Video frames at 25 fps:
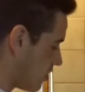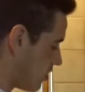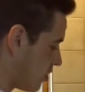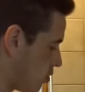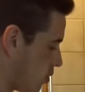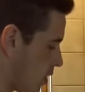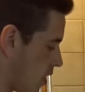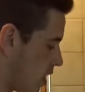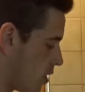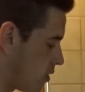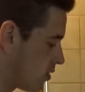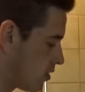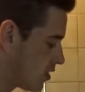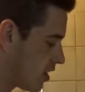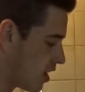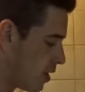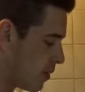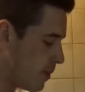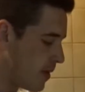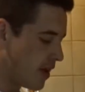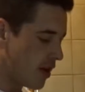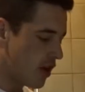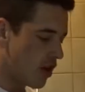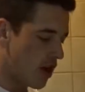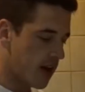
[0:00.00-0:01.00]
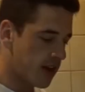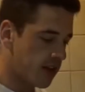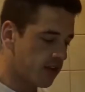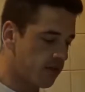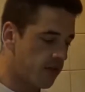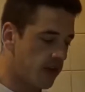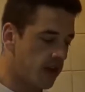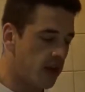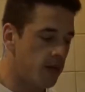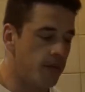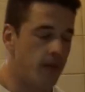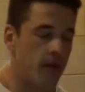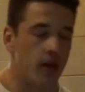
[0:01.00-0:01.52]
as well. It's going to be a nice
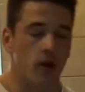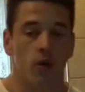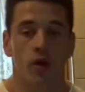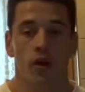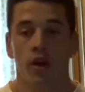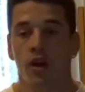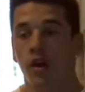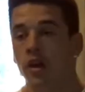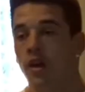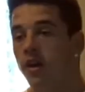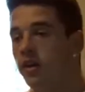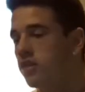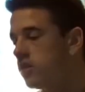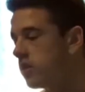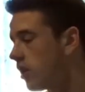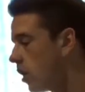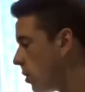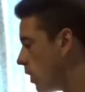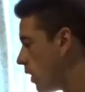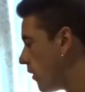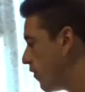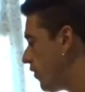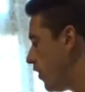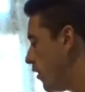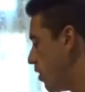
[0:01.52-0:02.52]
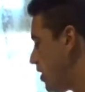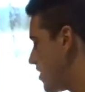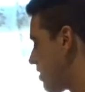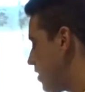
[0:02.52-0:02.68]
filling meal. So a few of the